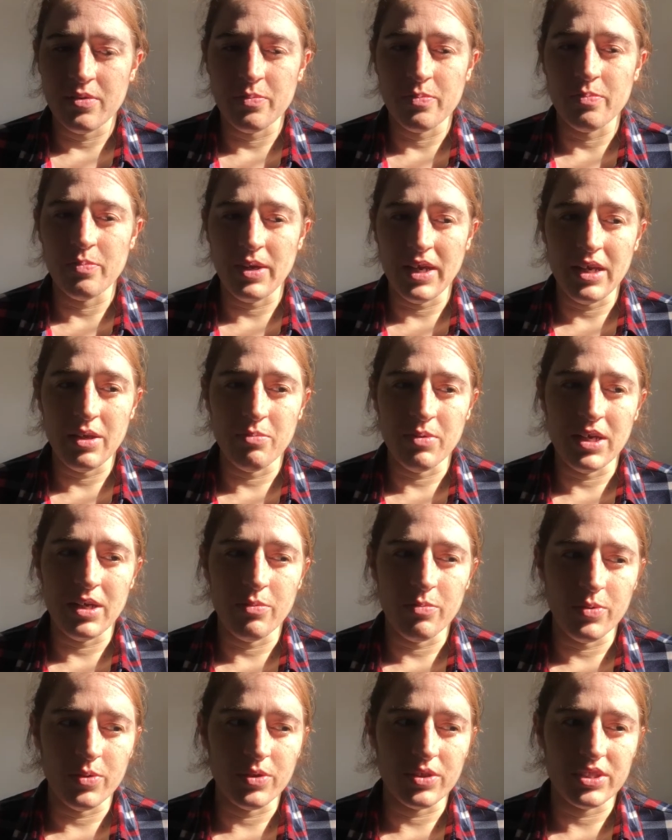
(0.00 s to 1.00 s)
many, many
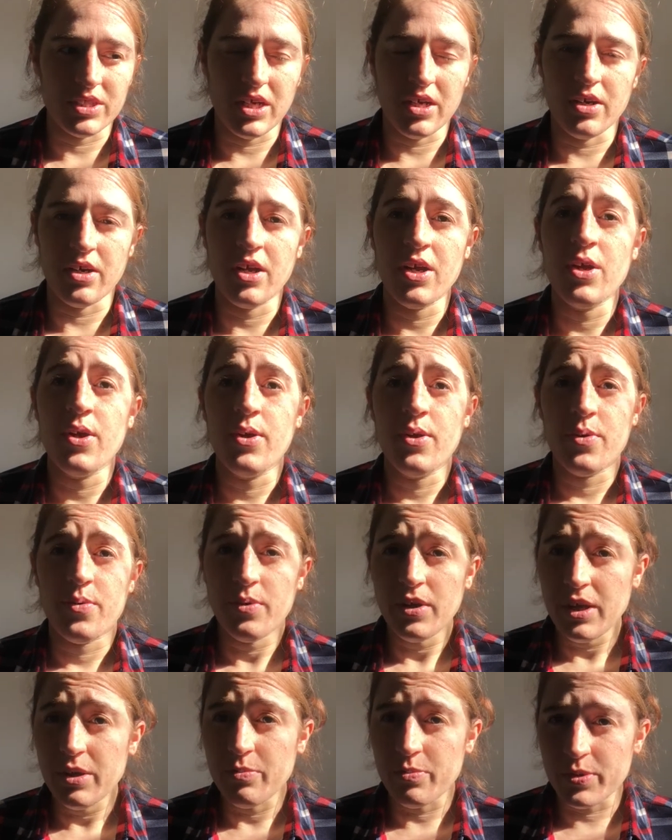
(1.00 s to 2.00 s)
books are
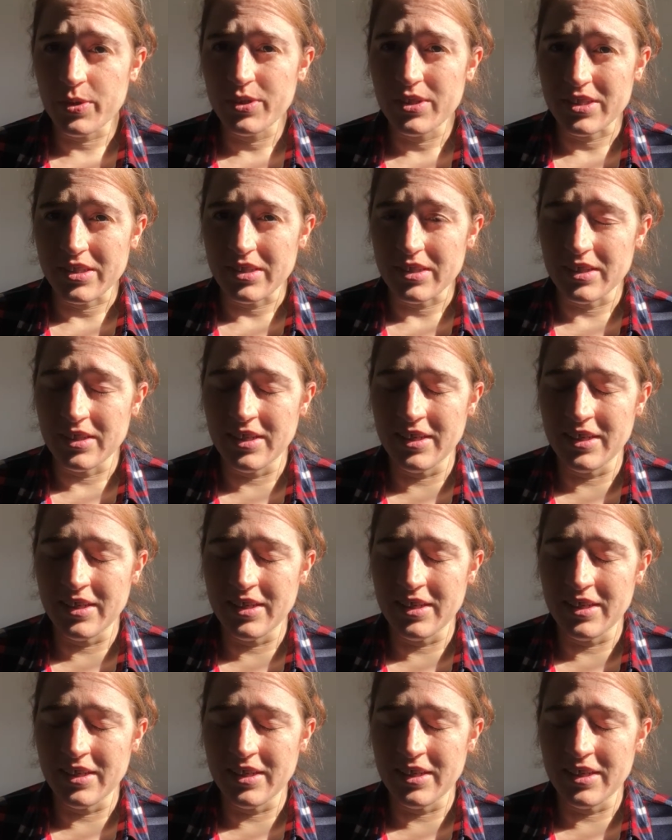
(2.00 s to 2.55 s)
really brutal